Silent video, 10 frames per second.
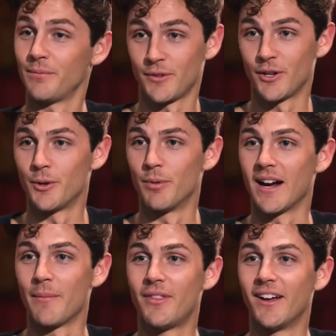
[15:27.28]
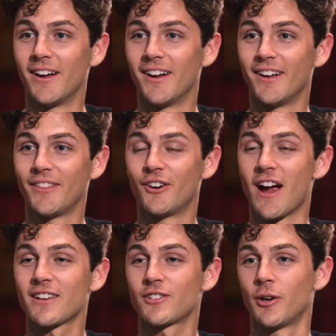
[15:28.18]
you bring up the
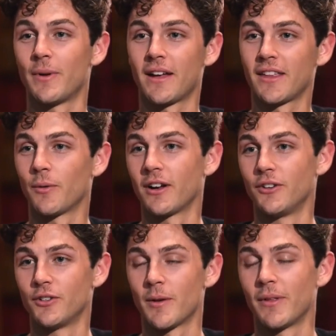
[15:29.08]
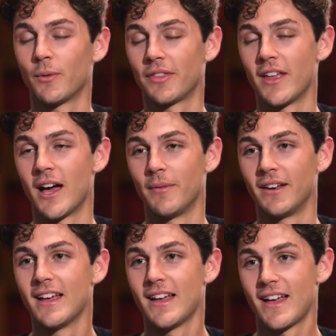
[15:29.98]
grass tournament. I think we're going to do something with them
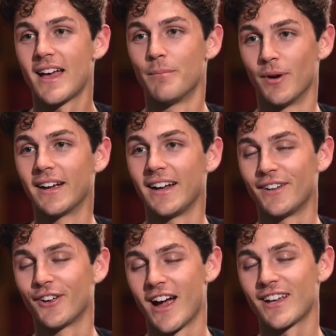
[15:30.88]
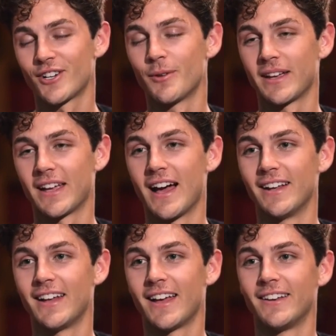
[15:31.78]
and bring it into the grass tournament,
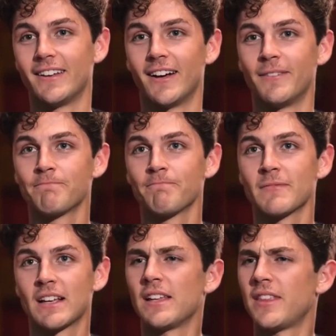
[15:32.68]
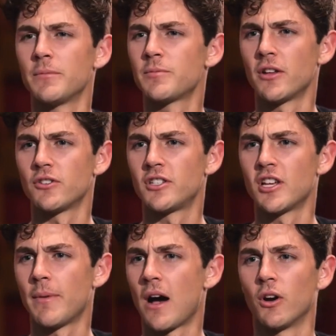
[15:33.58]
and get them sponsored
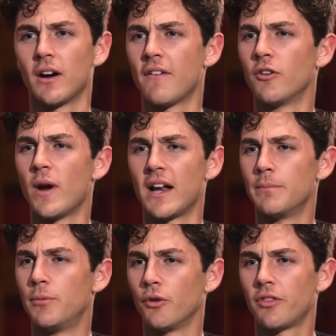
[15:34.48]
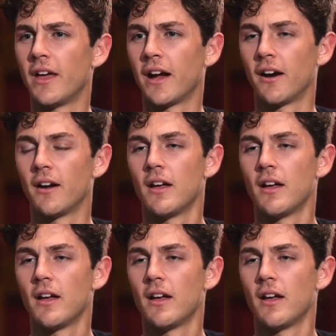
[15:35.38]
somehow, or have a Ready booth there.